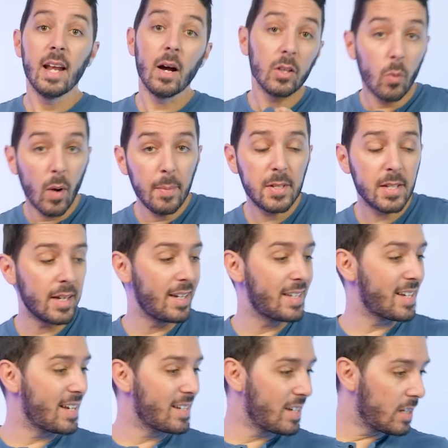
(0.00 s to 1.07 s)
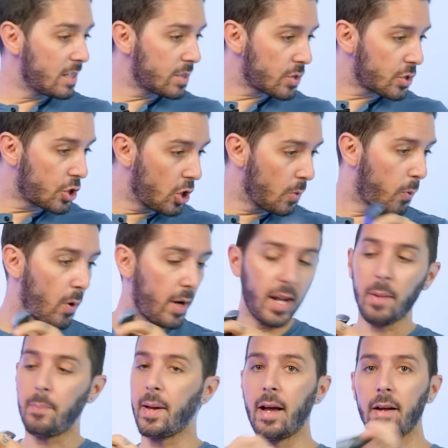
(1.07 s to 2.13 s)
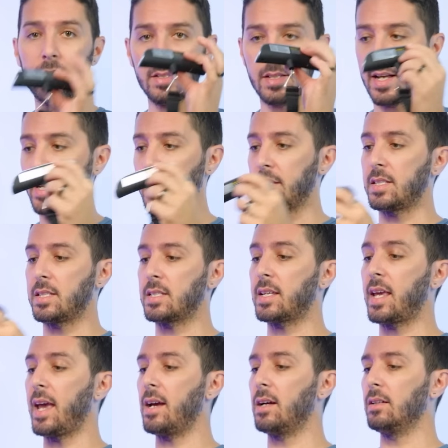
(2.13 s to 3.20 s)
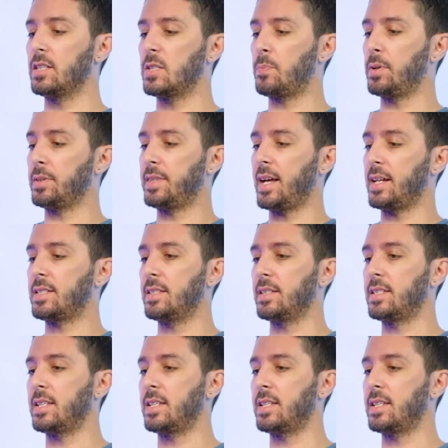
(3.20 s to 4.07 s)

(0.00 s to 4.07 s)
Now on the website, it says it's 2.8 pounds. I got a scale, let's put that to the